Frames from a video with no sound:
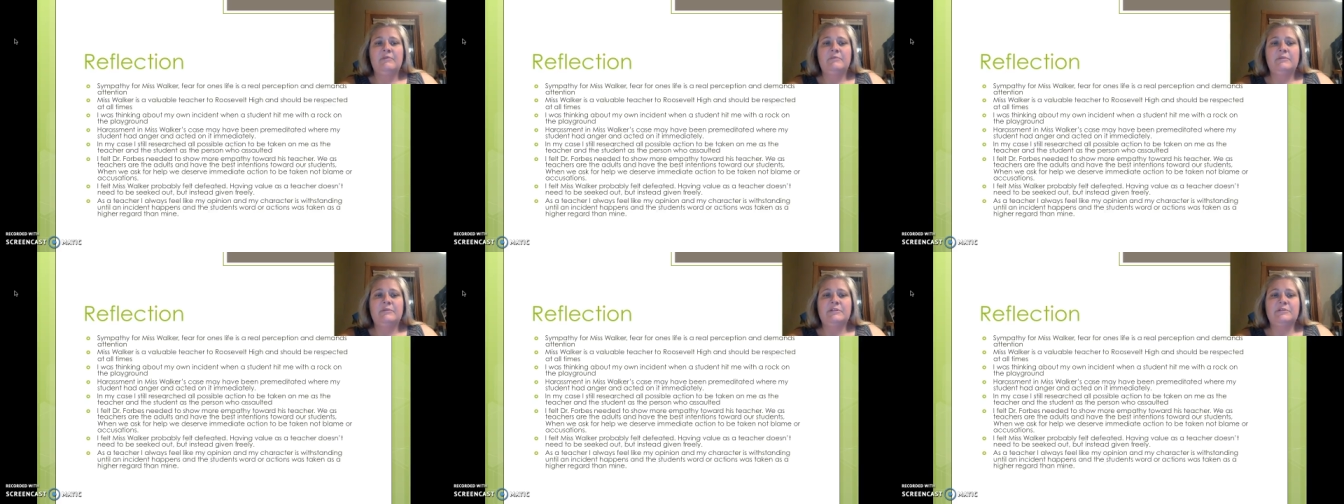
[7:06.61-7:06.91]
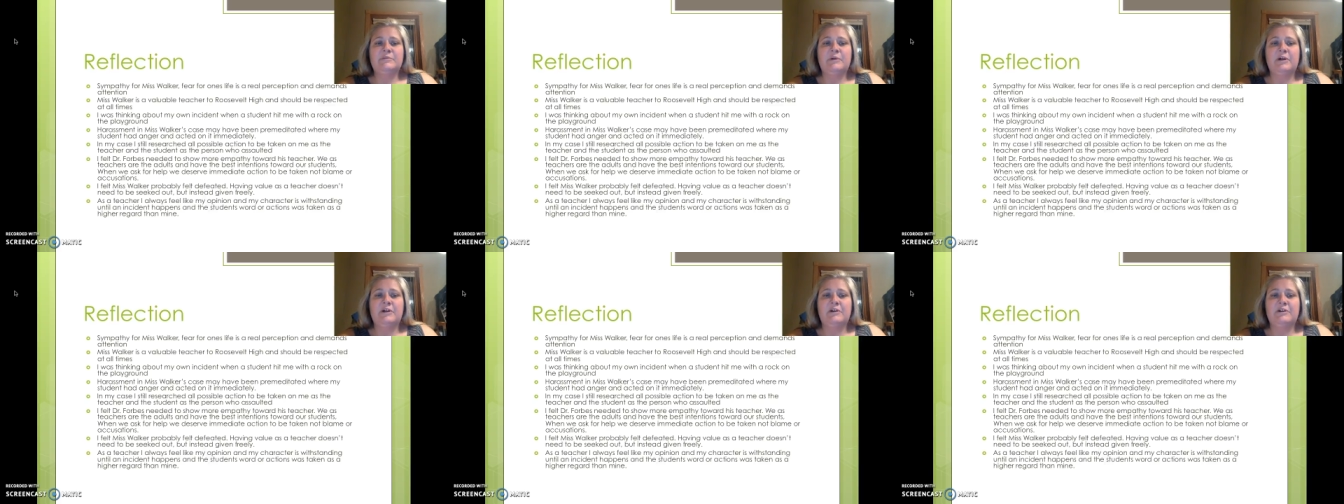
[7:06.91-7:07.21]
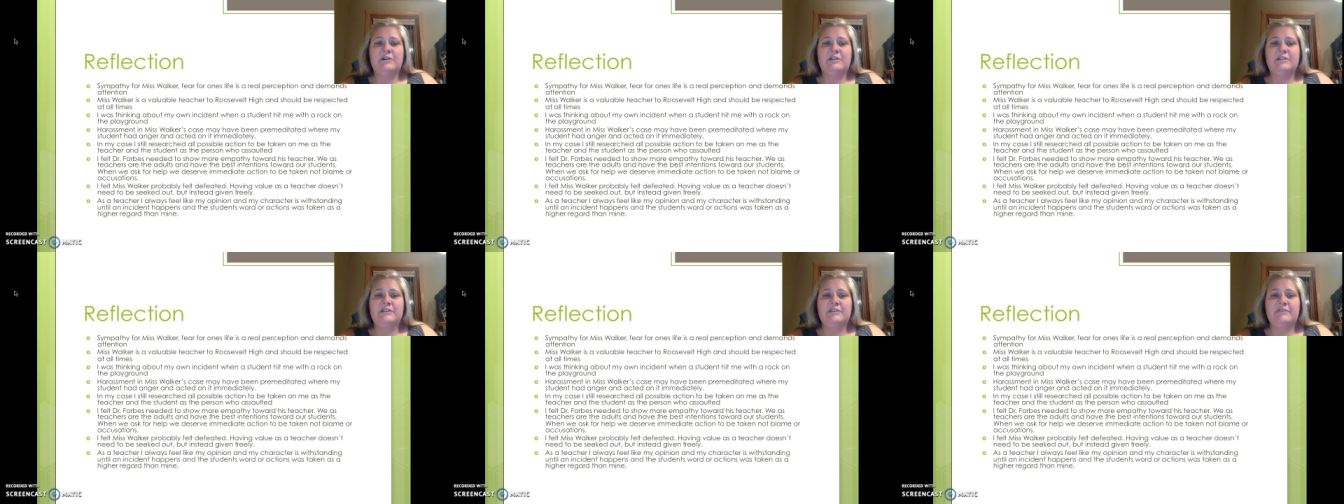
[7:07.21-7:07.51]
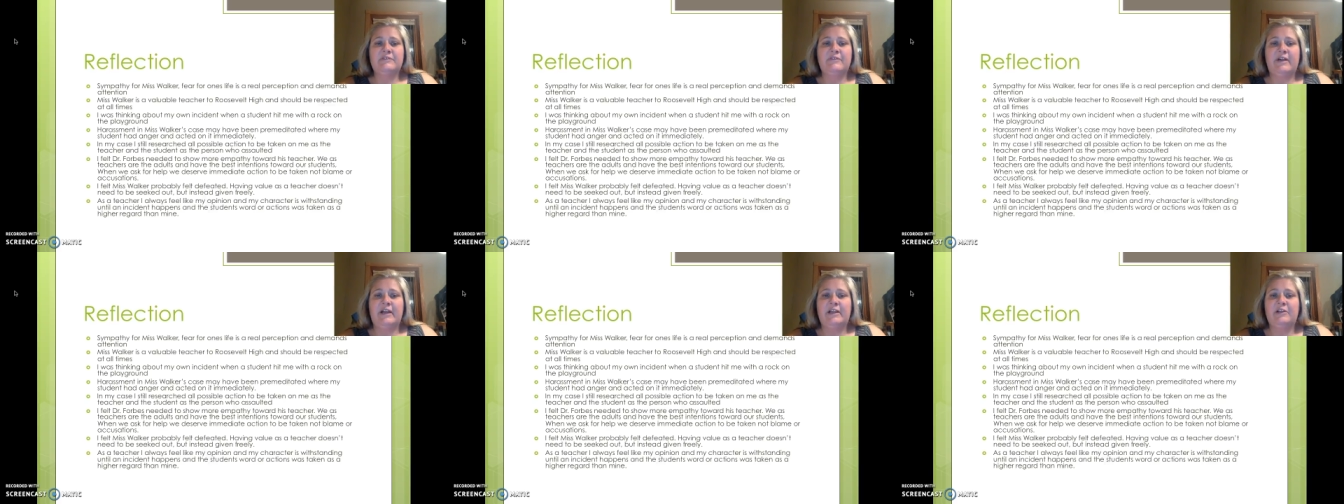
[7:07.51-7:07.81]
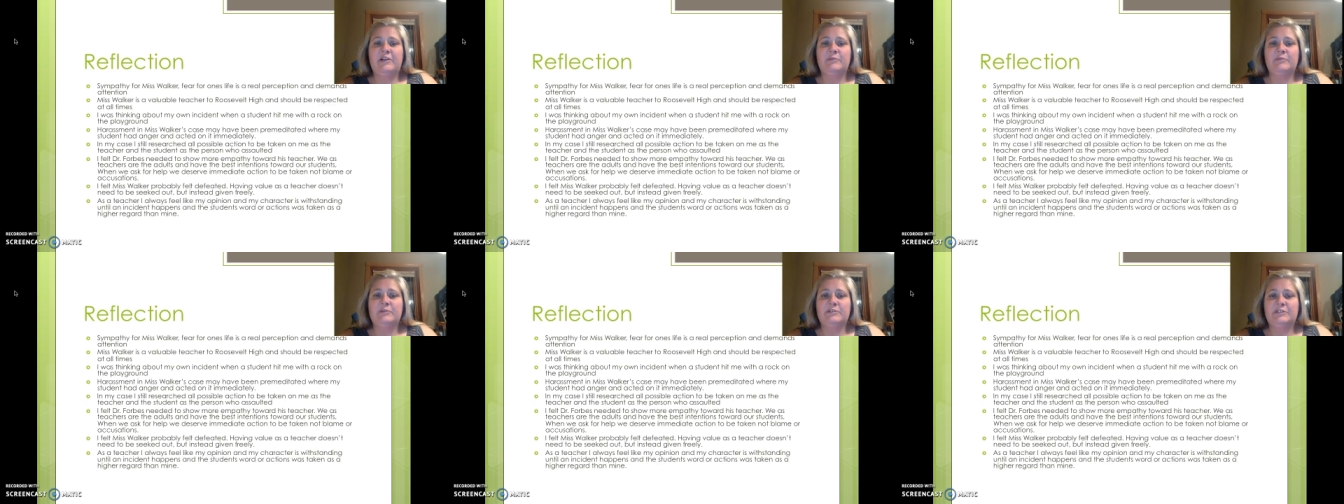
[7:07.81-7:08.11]
Miss Walker is a
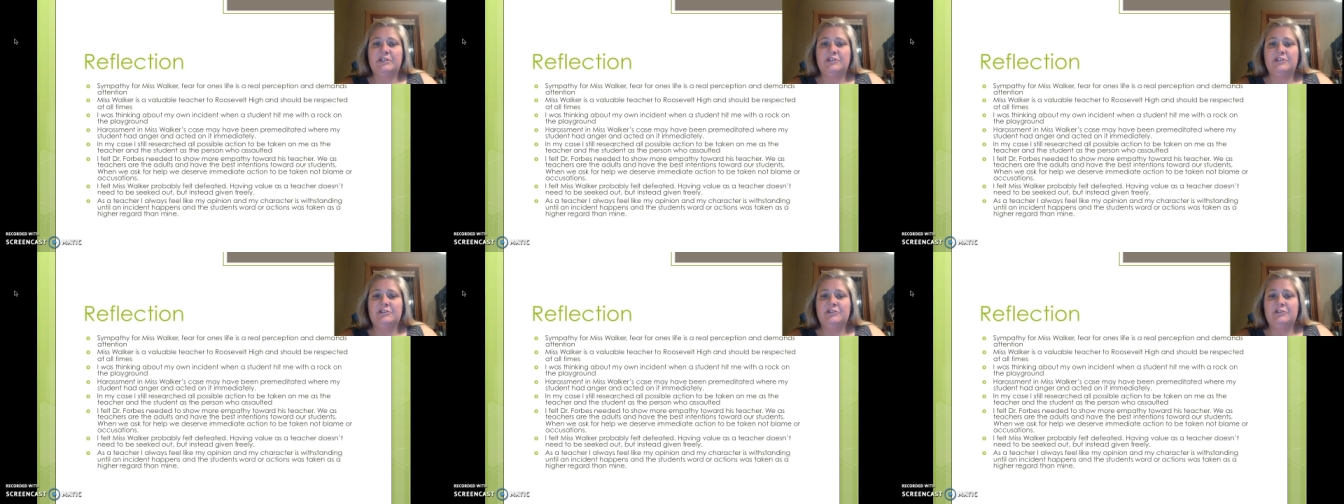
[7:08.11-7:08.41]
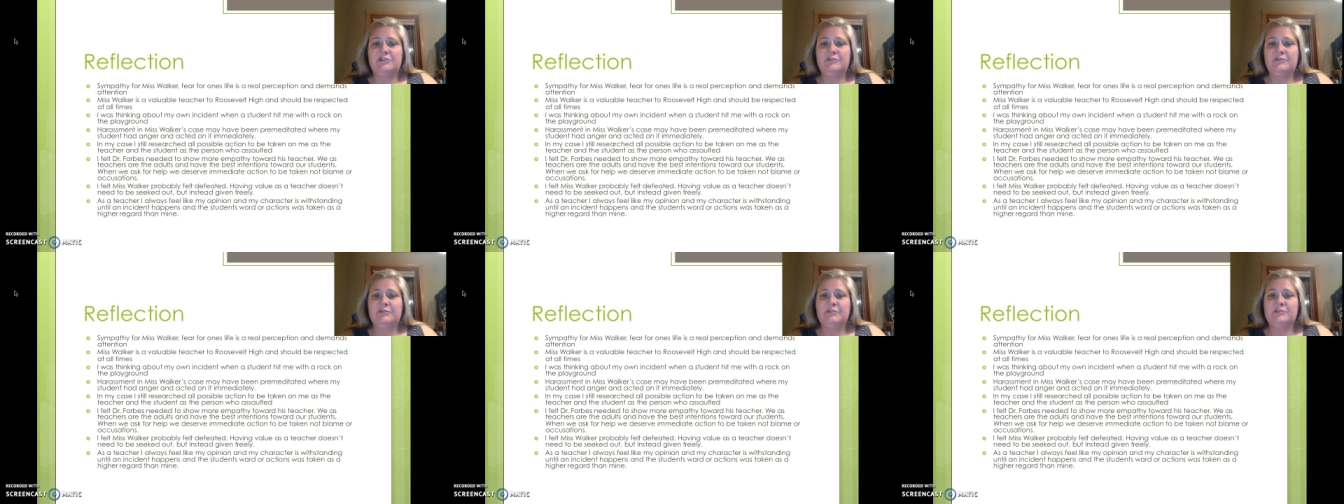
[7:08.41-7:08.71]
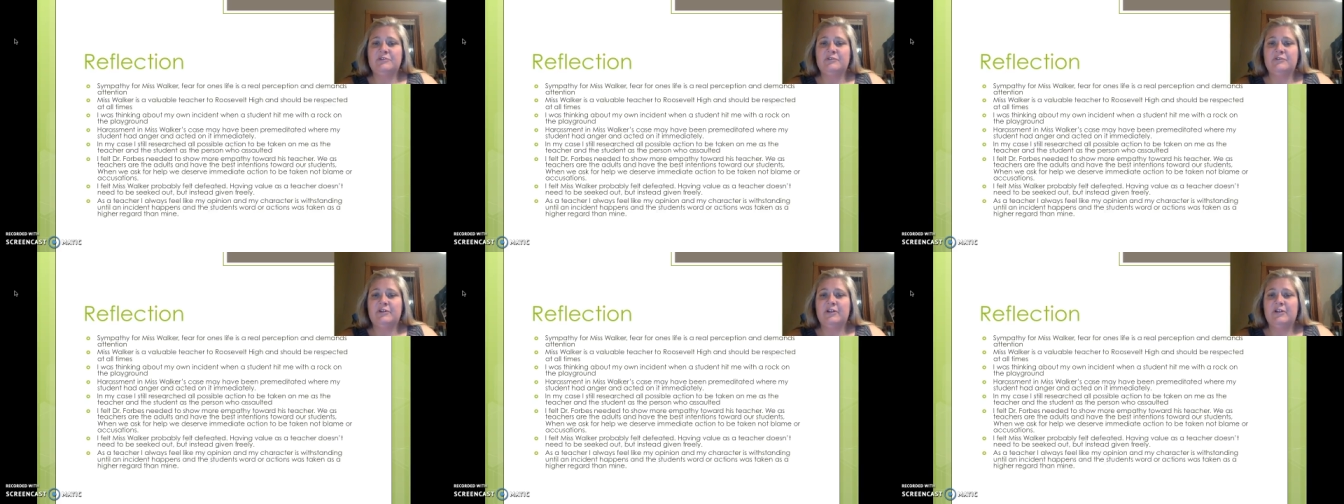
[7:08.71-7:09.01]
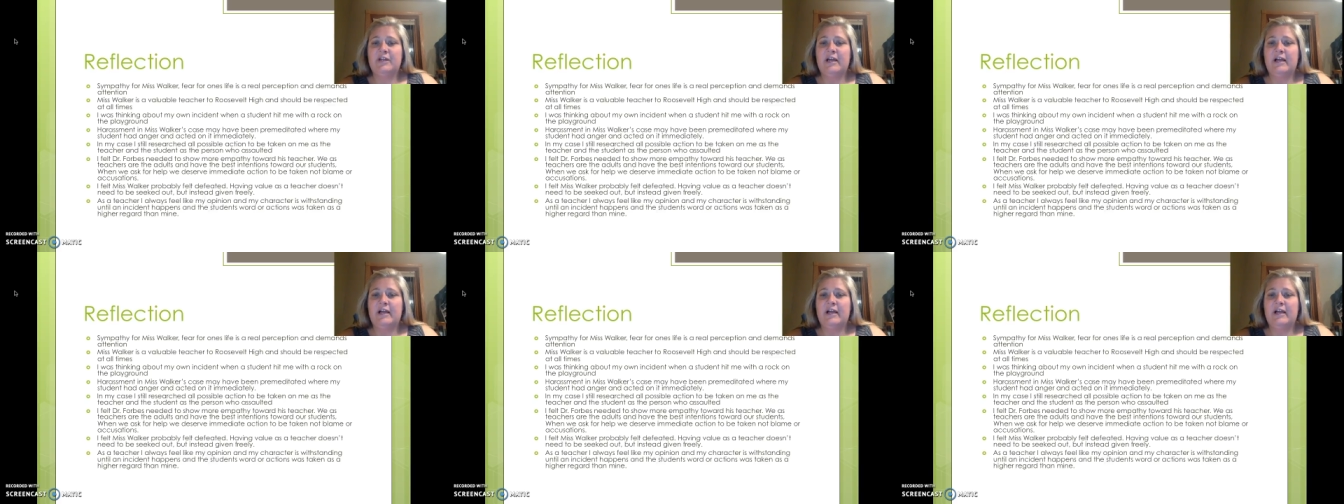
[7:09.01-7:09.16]
valuable teacher to Roosevelt